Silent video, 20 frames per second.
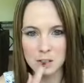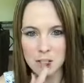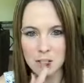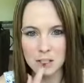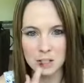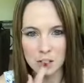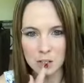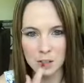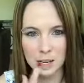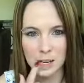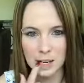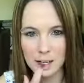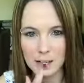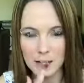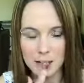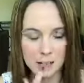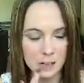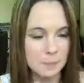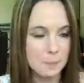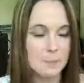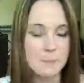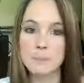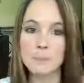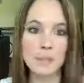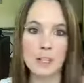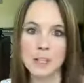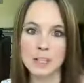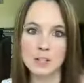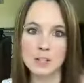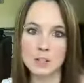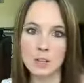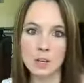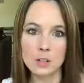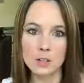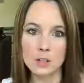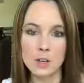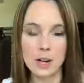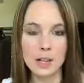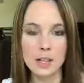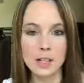it's cracking. It's
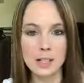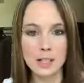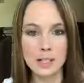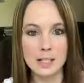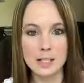not drying.